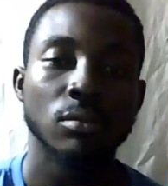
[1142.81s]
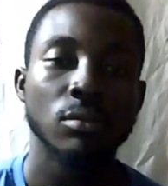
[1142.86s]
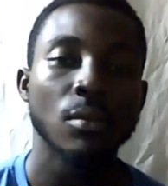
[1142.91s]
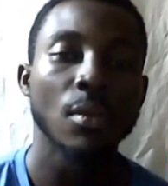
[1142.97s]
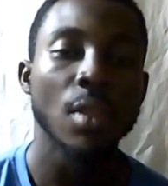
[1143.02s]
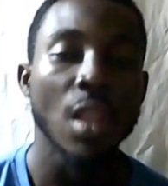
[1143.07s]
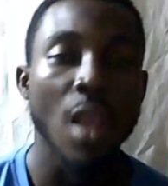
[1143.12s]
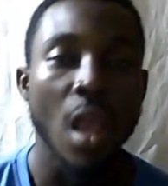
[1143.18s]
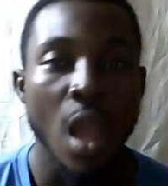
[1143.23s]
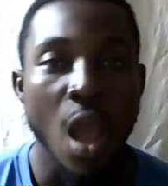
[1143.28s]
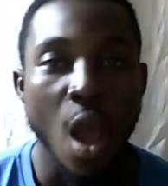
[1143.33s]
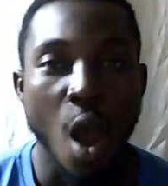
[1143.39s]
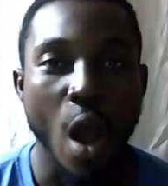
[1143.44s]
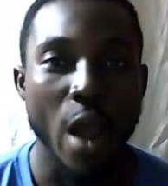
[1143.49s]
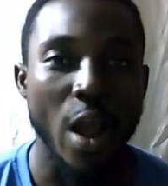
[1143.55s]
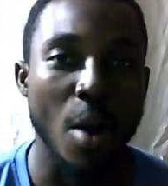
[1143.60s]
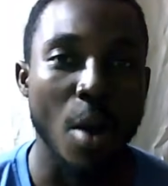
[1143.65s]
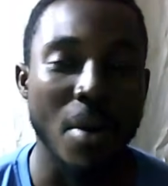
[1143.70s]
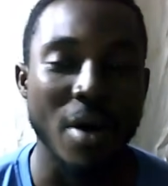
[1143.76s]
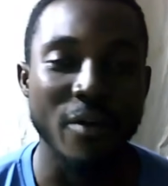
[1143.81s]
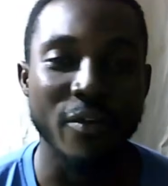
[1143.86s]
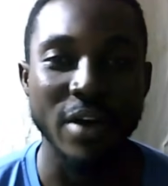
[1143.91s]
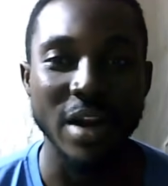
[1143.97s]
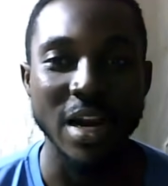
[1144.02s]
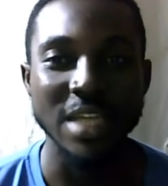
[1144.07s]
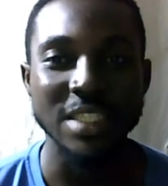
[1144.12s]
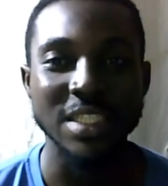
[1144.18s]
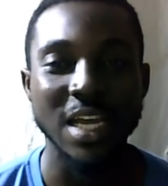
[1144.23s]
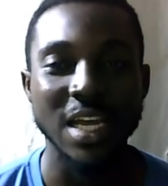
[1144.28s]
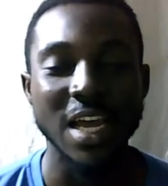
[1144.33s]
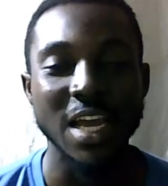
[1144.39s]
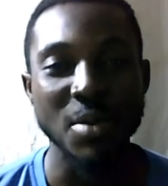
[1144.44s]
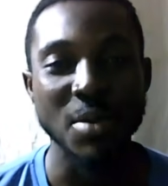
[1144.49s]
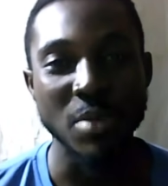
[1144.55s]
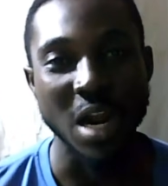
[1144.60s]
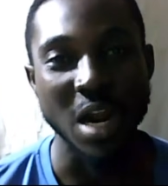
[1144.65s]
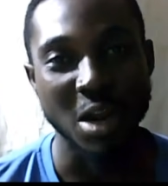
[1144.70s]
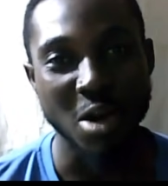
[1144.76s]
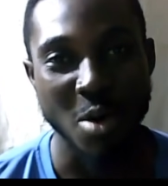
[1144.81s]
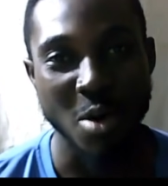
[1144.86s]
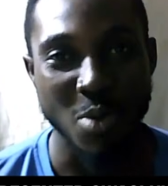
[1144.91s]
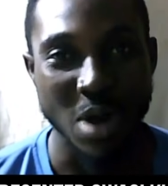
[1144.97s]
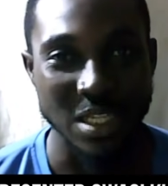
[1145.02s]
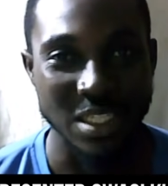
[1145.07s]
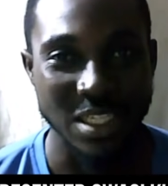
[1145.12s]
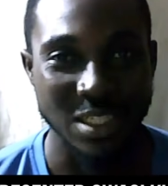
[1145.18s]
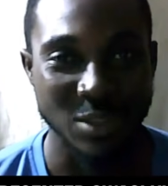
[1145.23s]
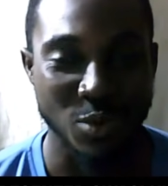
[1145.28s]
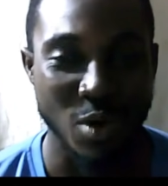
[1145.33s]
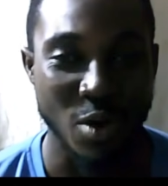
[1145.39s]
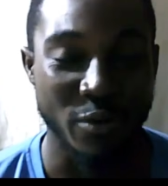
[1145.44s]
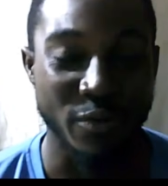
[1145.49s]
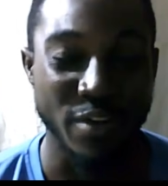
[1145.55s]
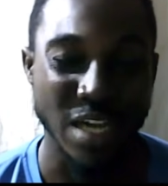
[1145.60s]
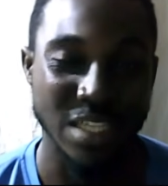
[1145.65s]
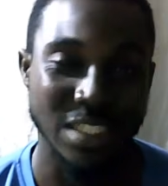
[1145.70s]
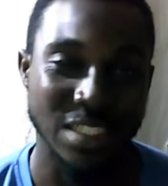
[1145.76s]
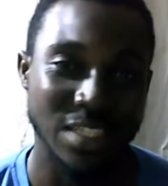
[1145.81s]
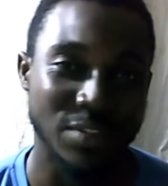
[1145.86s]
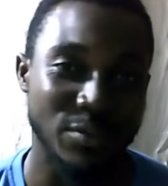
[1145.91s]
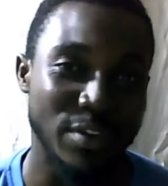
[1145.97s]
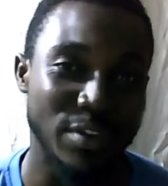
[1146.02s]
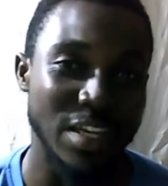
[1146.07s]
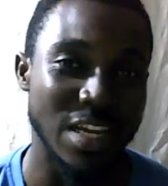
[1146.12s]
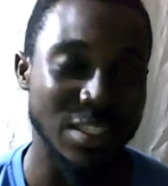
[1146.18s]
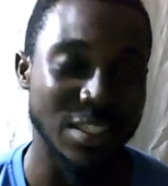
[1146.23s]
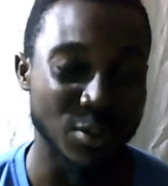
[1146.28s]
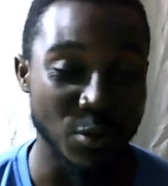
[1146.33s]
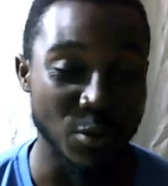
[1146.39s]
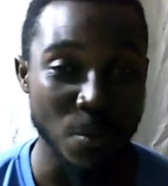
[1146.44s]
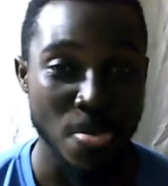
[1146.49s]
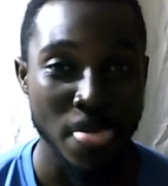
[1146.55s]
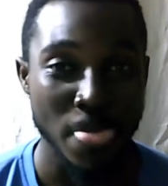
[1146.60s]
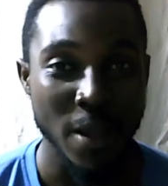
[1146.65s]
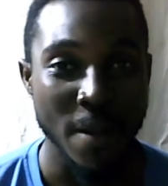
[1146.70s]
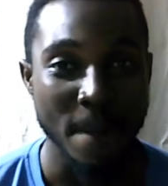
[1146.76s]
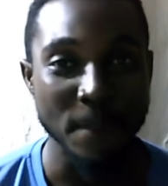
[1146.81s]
Okay, come for next year, I'm not covered. So, facts and figures, no.